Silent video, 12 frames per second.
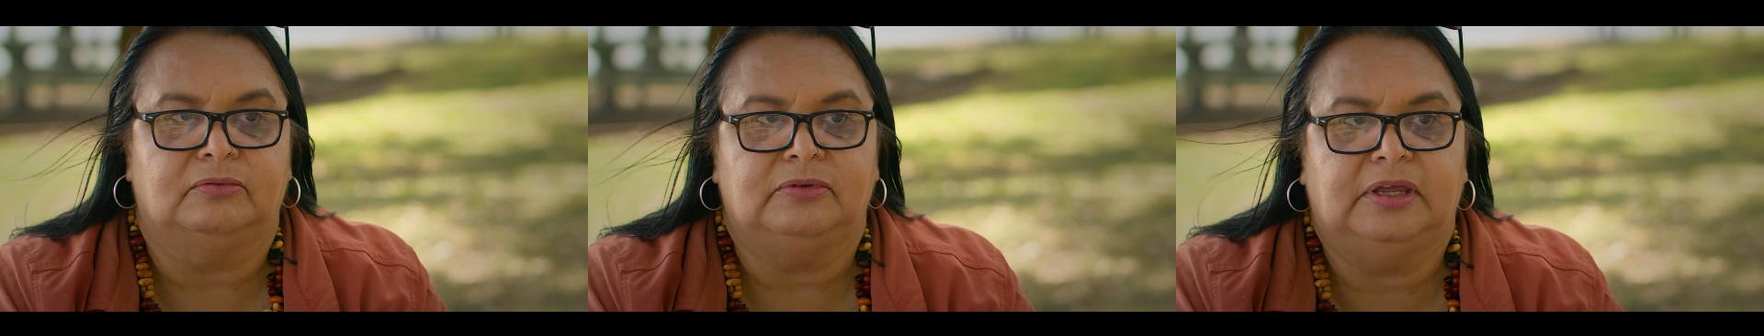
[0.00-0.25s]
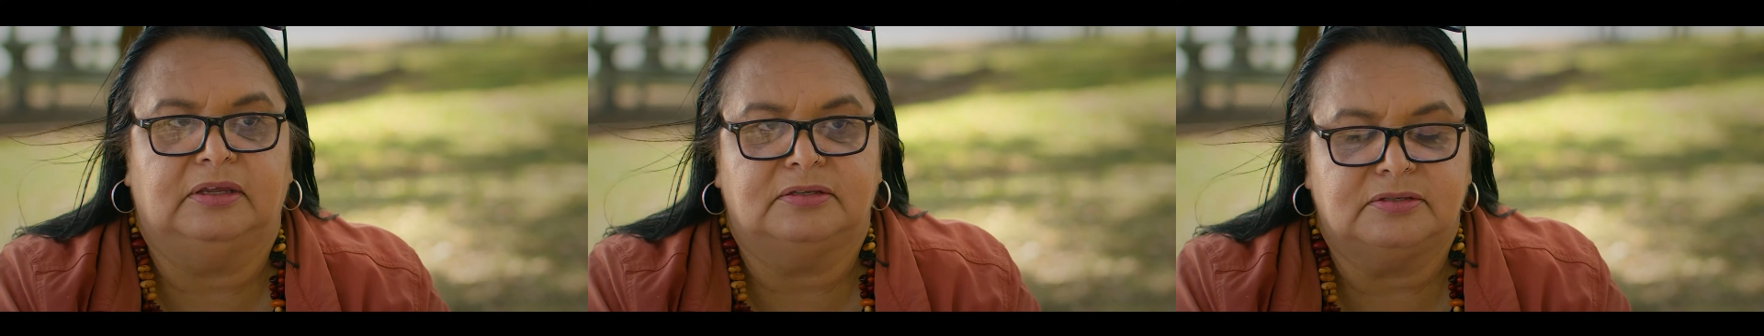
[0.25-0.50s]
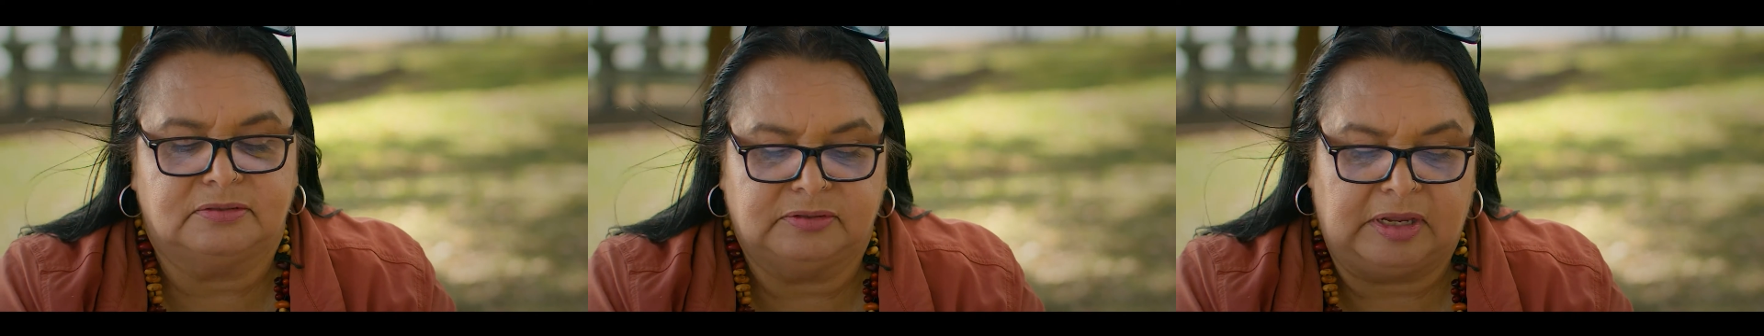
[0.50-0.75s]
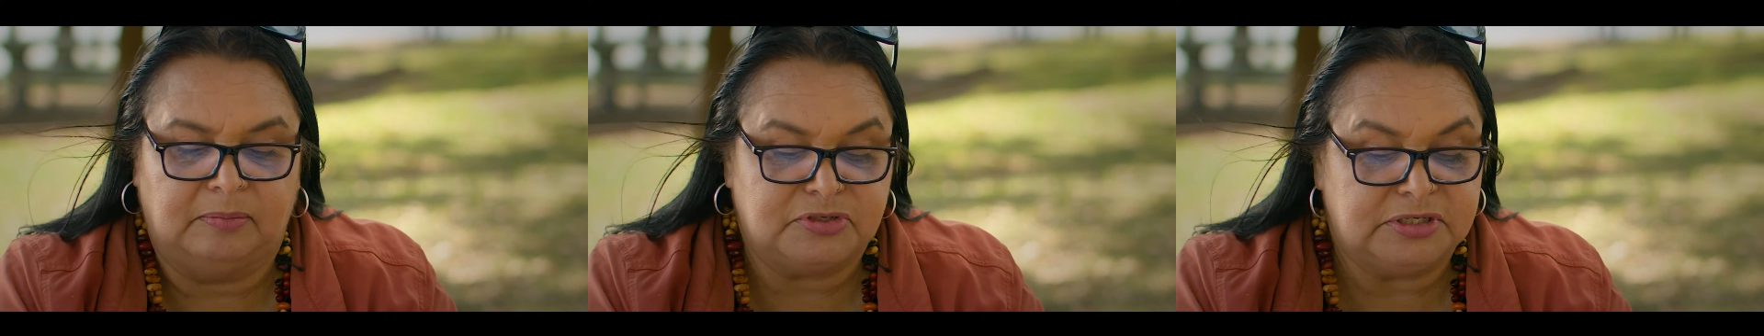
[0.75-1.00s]
yeah,
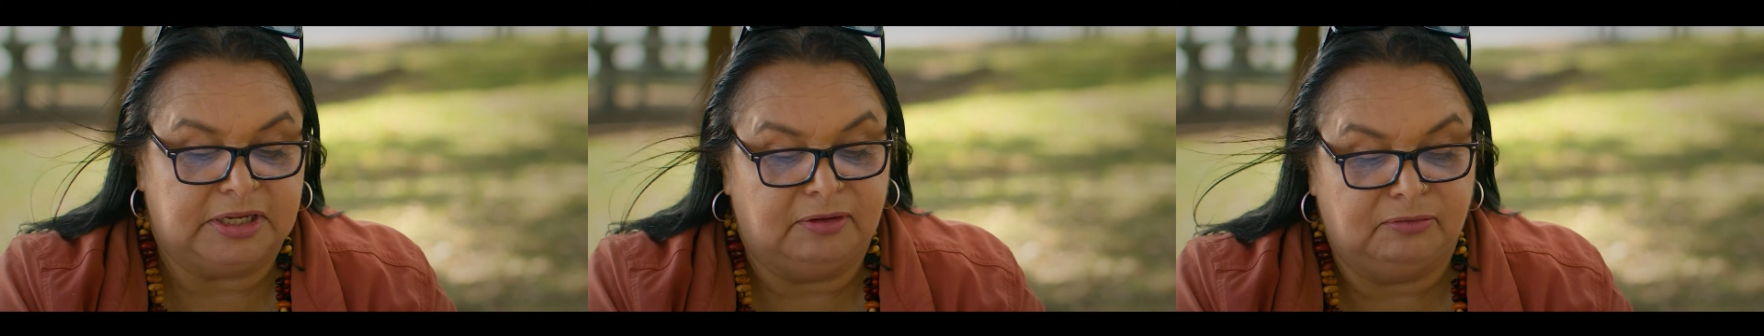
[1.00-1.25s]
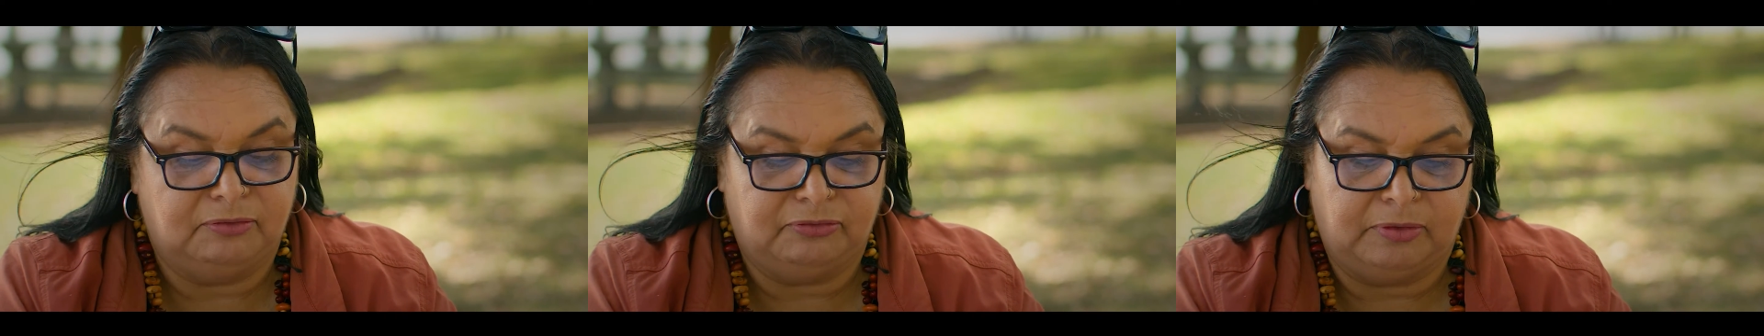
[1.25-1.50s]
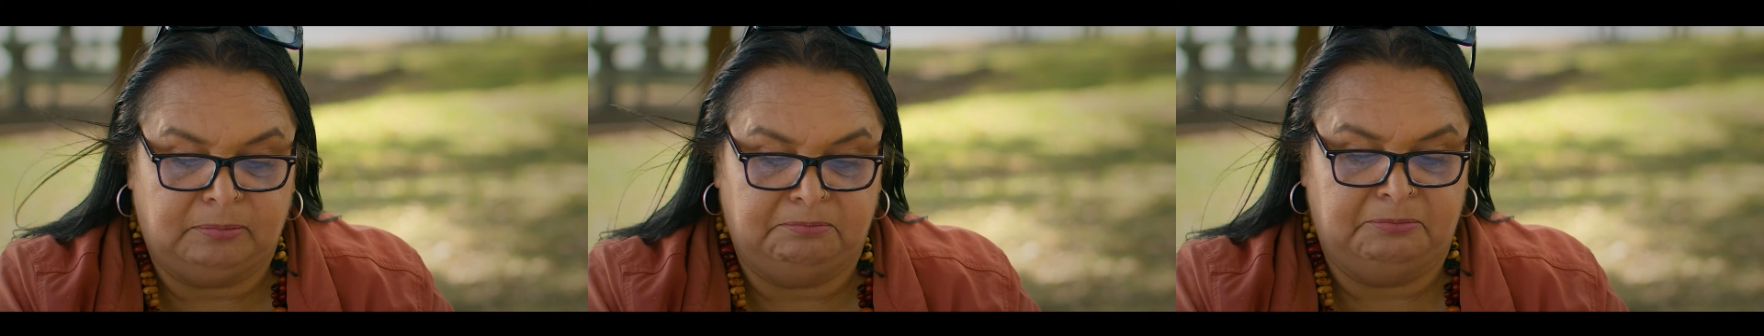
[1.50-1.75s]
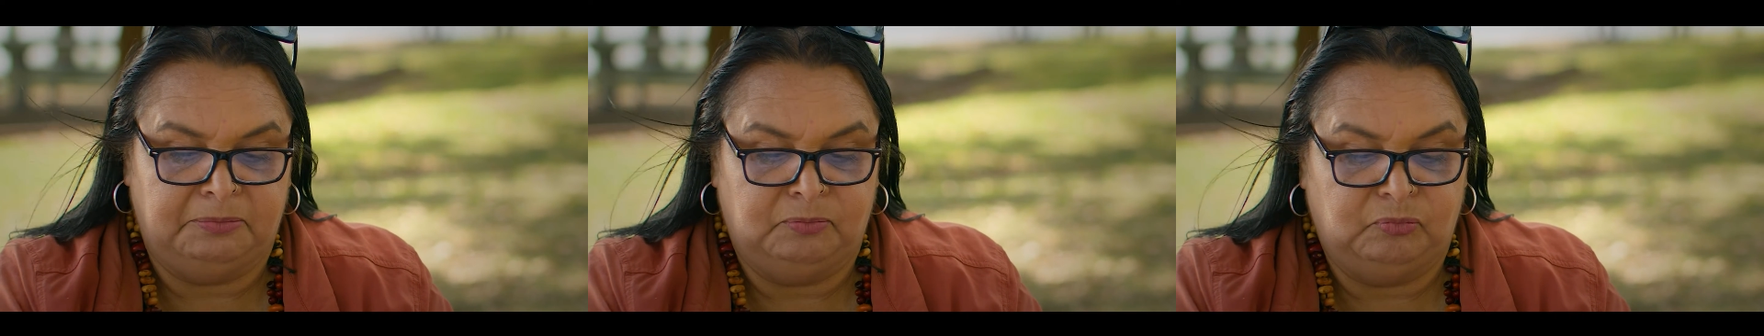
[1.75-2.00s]
comes together from
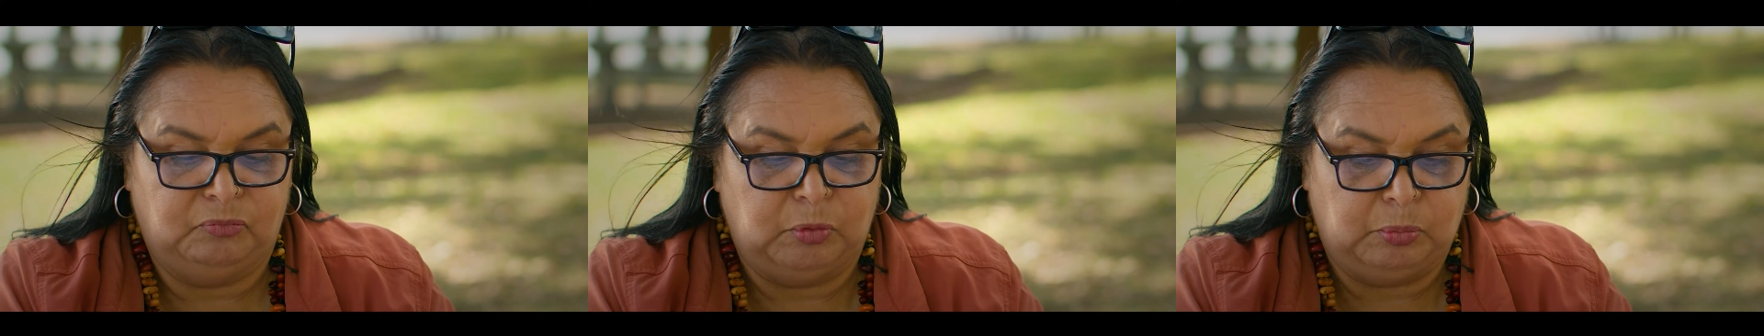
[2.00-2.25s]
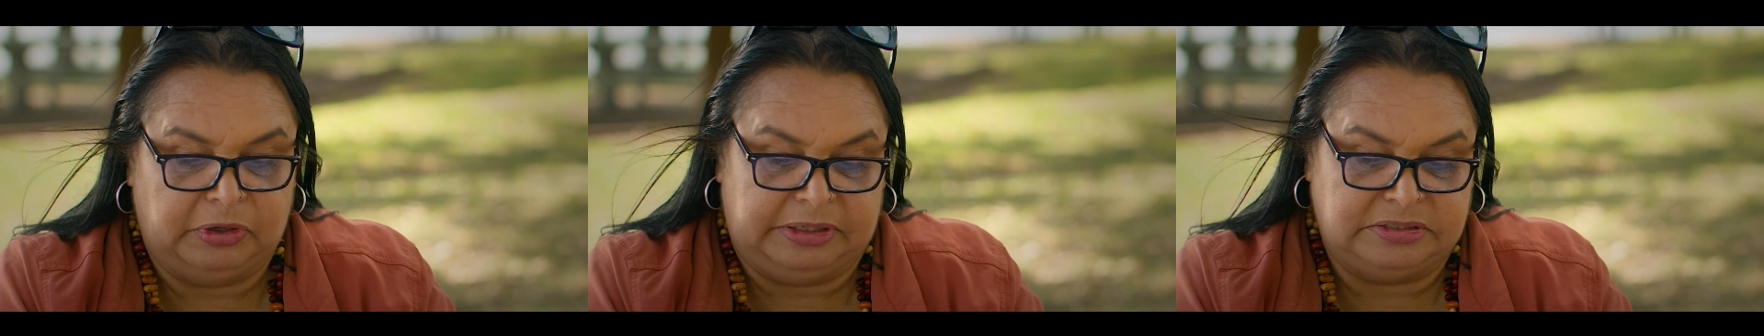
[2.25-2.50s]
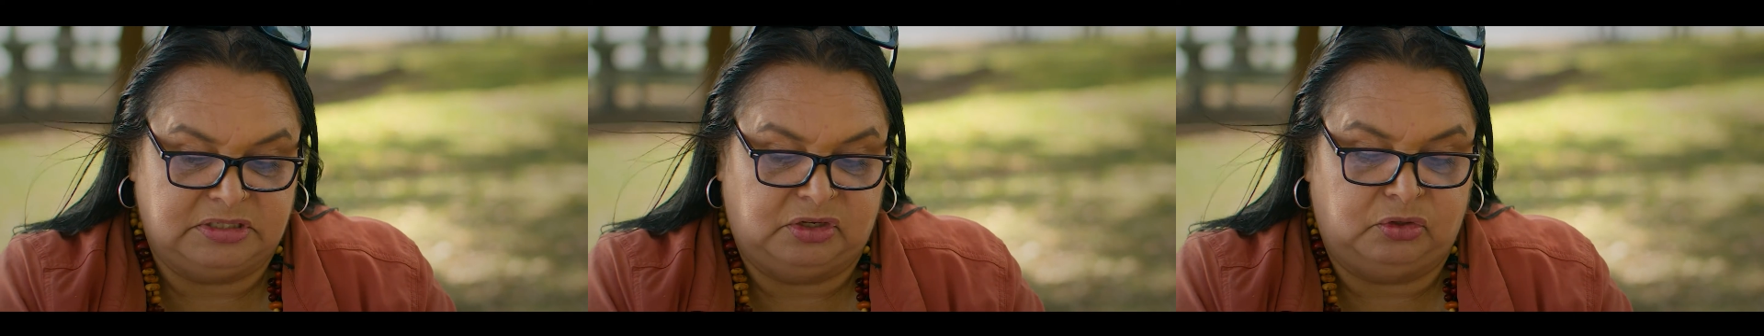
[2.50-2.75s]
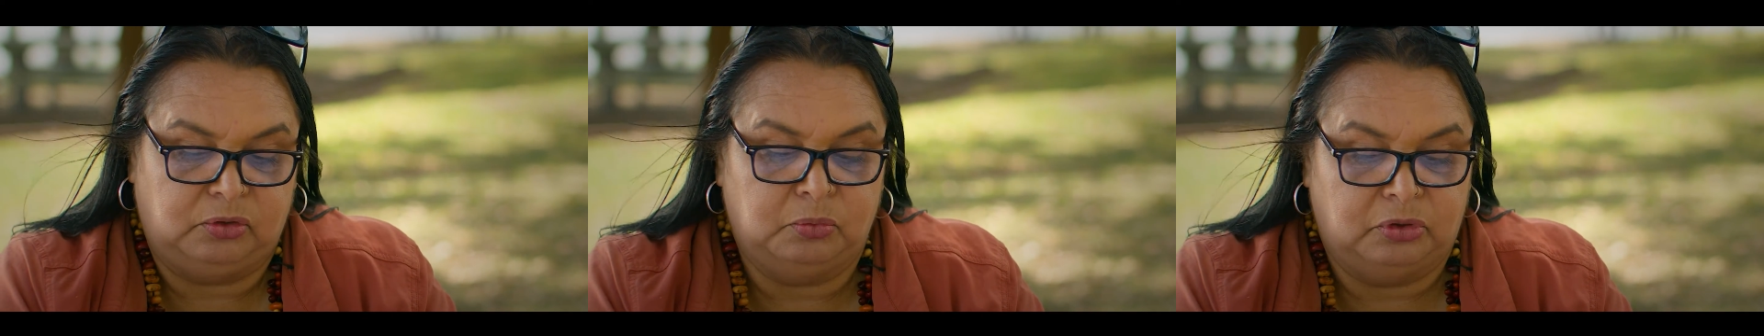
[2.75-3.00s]
what
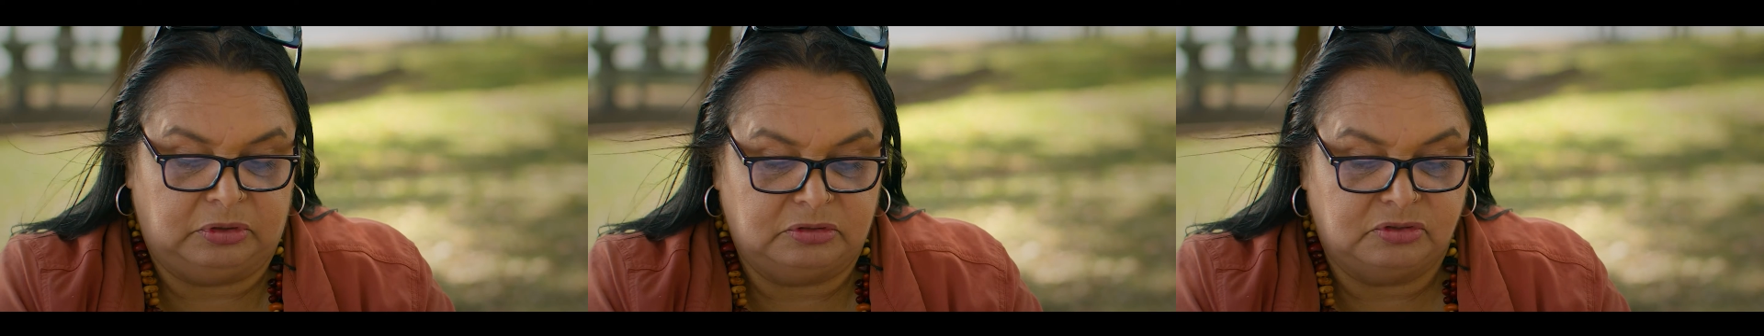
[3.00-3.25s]
Seqwater